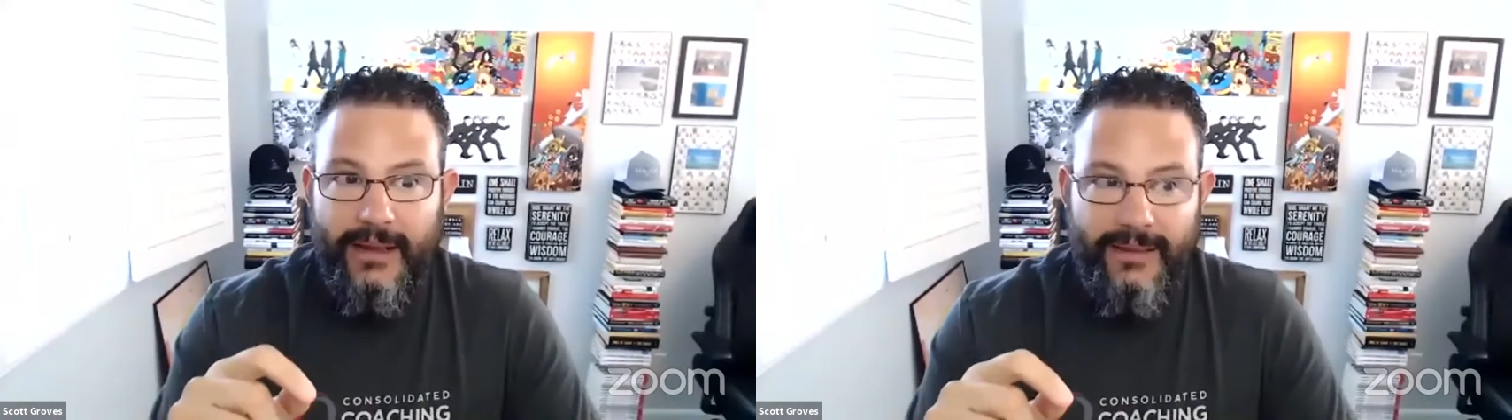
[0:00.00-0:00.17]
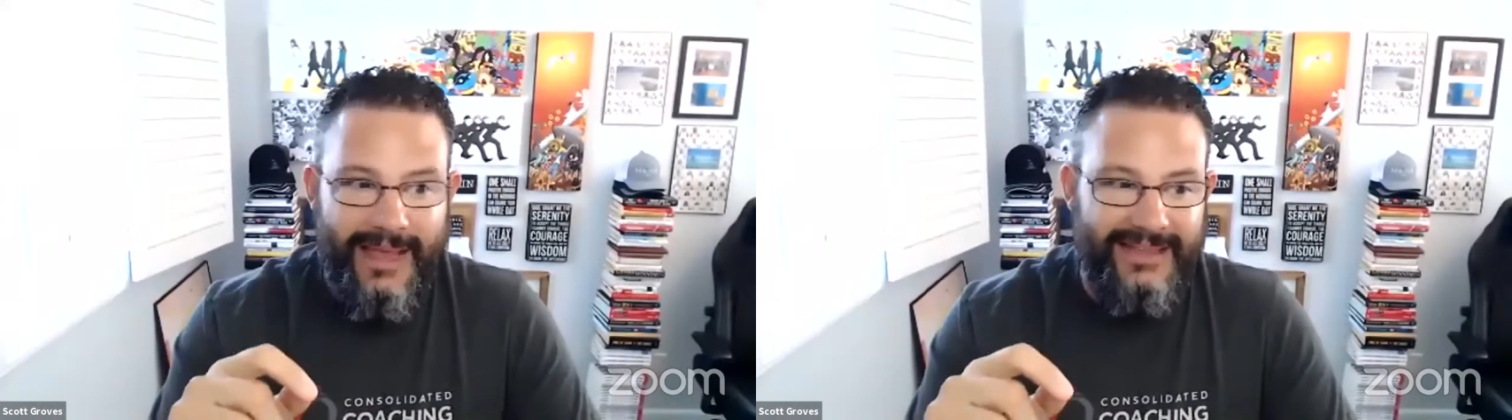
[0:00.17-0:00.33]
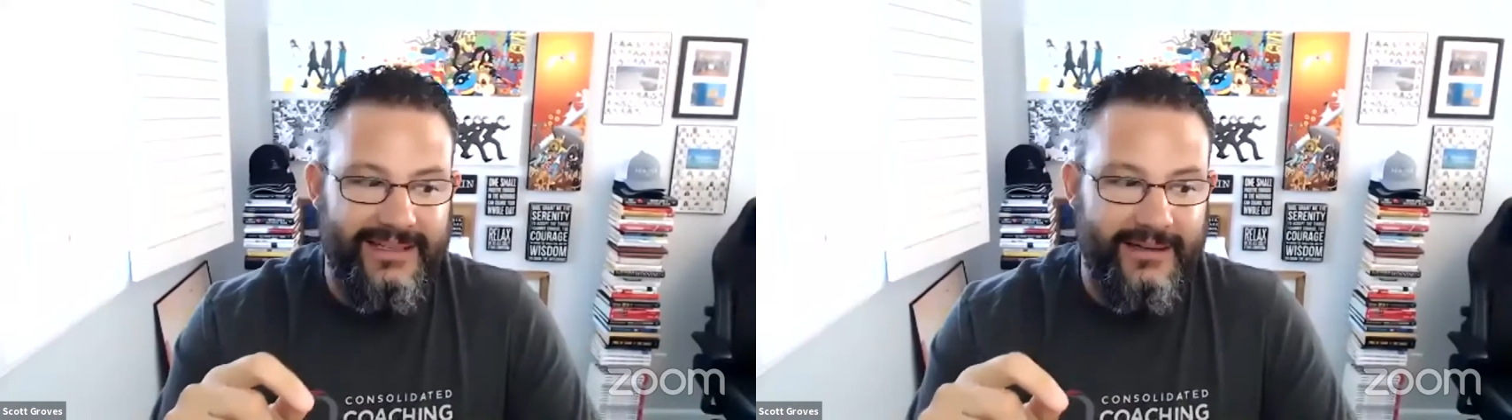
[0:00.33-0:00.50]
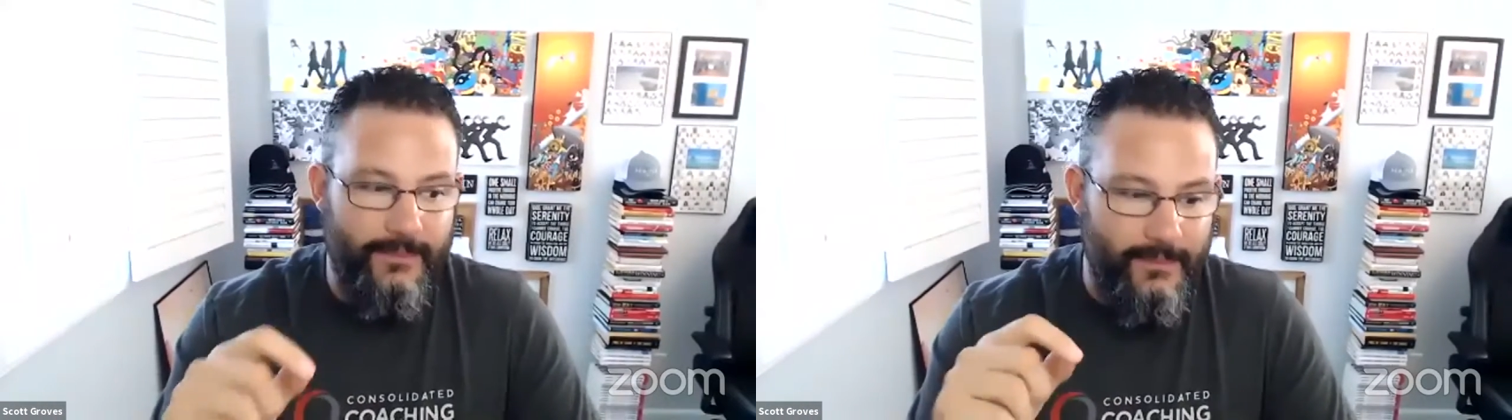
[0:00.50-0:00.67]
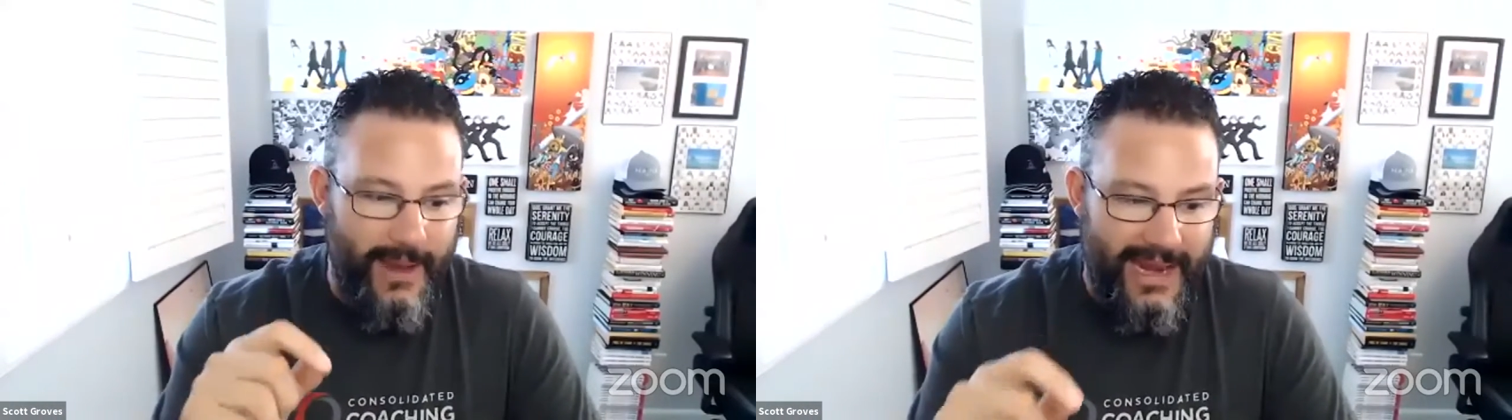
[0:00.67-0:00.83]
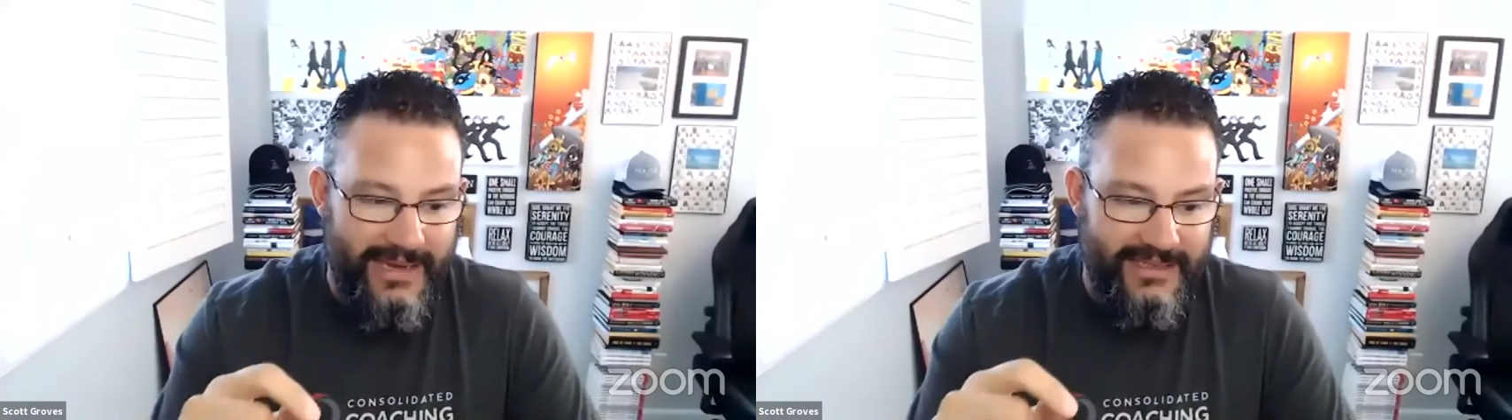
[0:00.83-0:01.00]
That's an
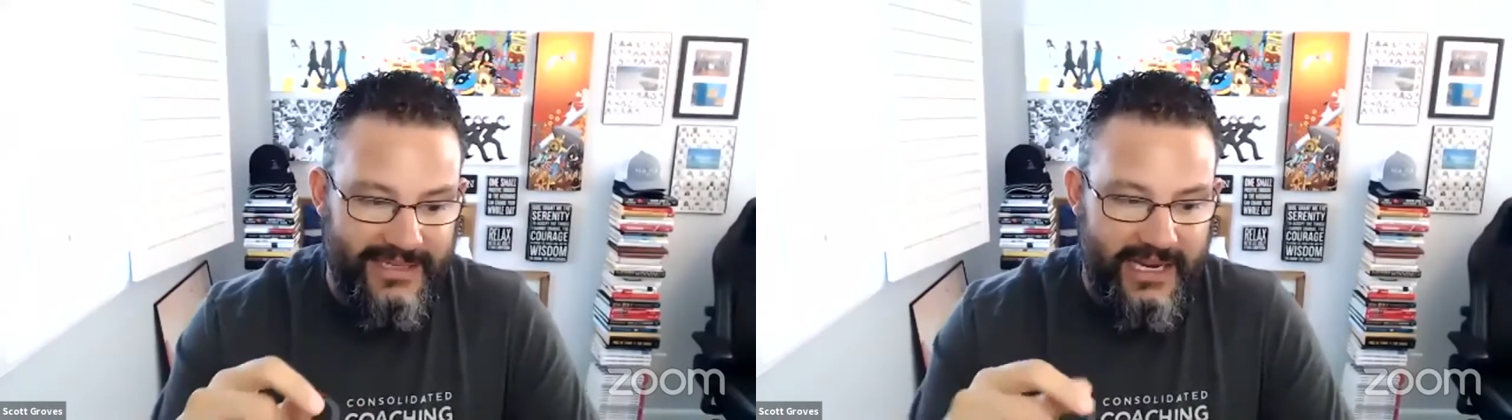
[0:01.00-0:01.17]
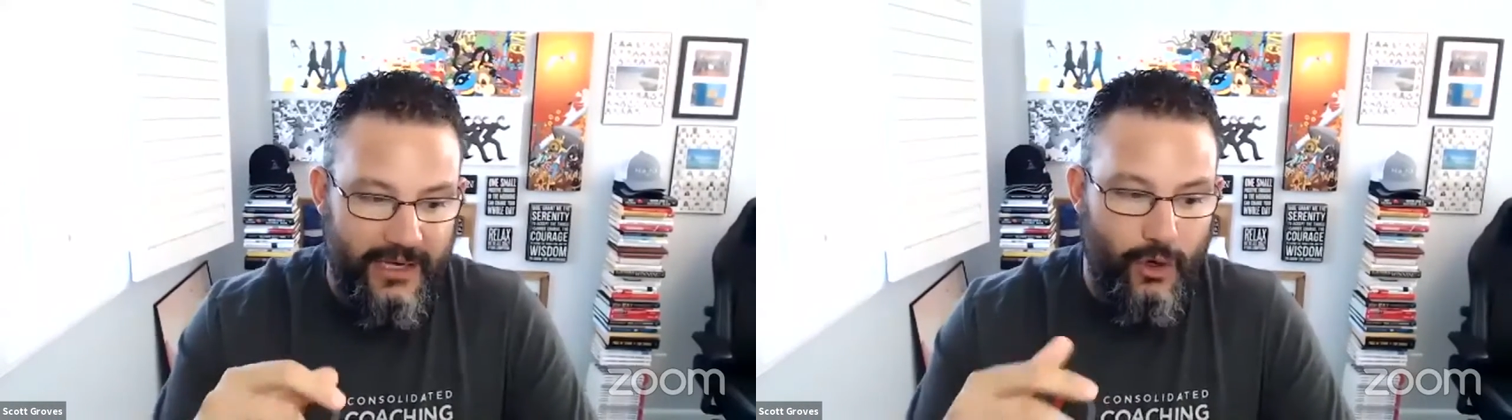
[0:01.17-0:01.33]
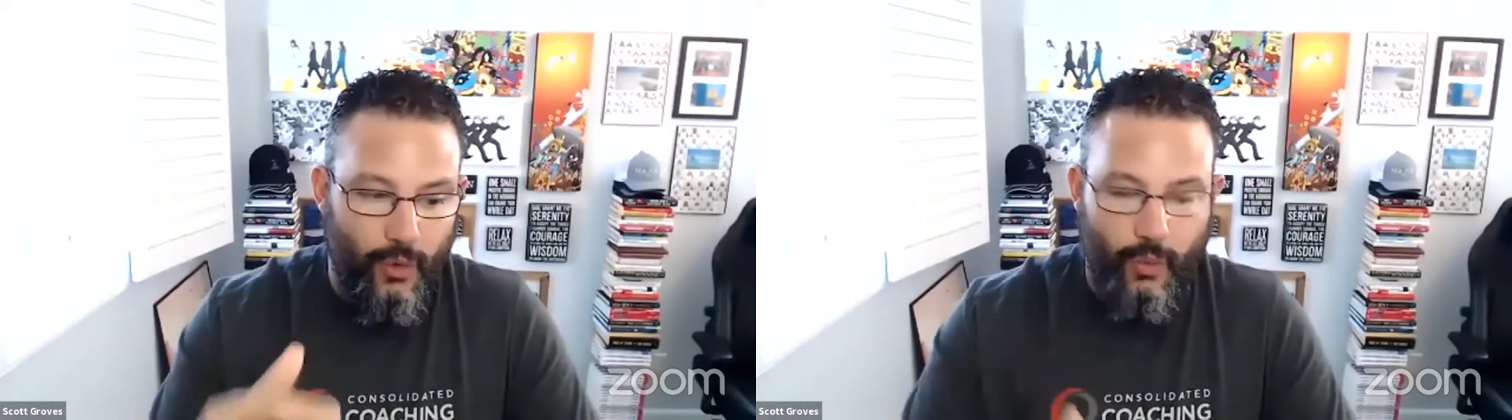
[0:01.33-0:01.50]
amazing